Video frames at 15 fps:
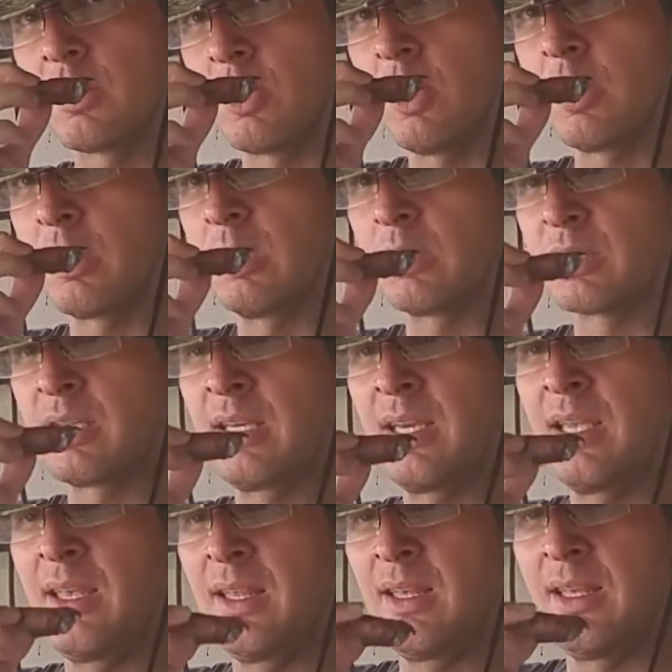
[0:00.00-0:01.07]
cigar goes,
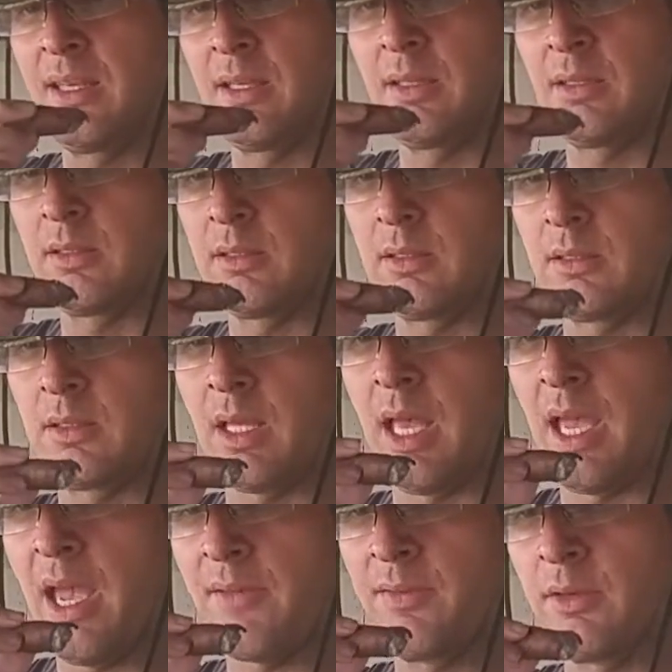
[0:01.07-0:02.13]

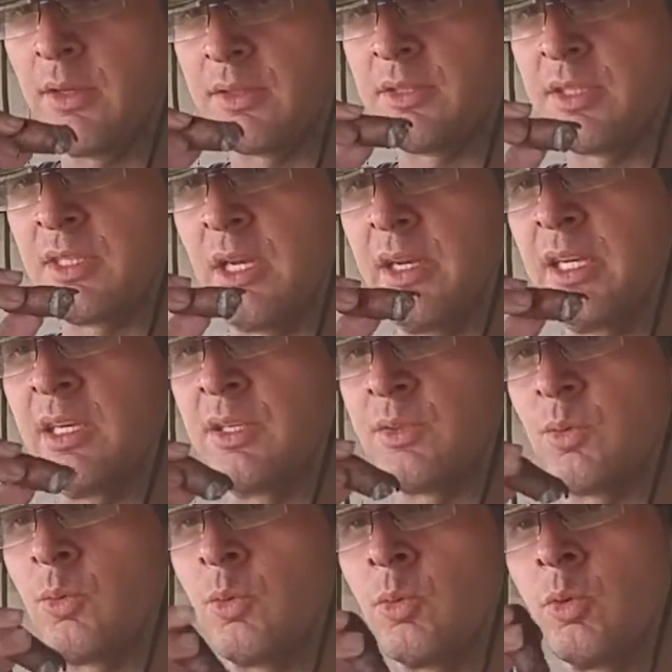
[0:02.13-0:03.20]
I have noticed because now it is